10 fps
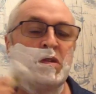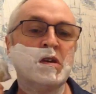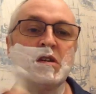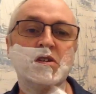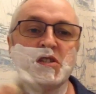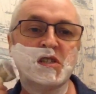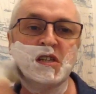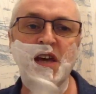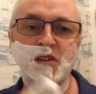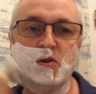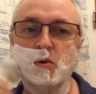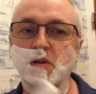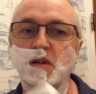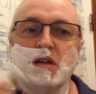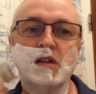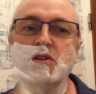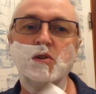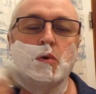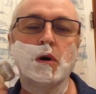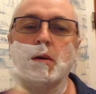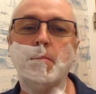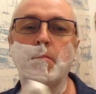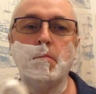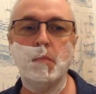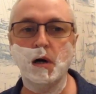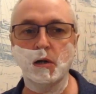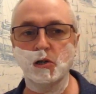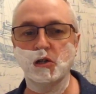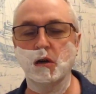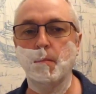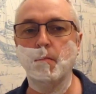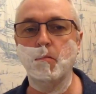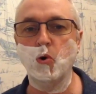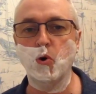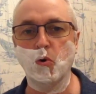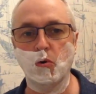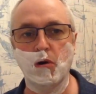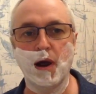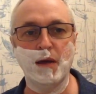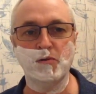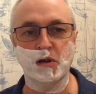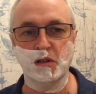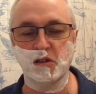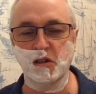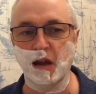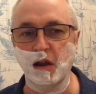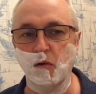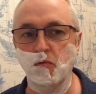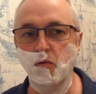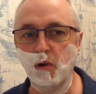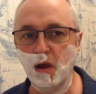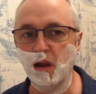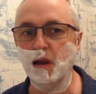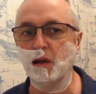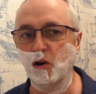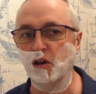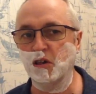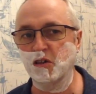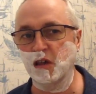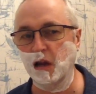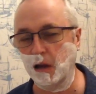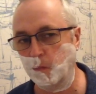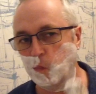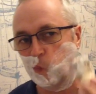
it settled into a much more rounded scent, a really nice scent.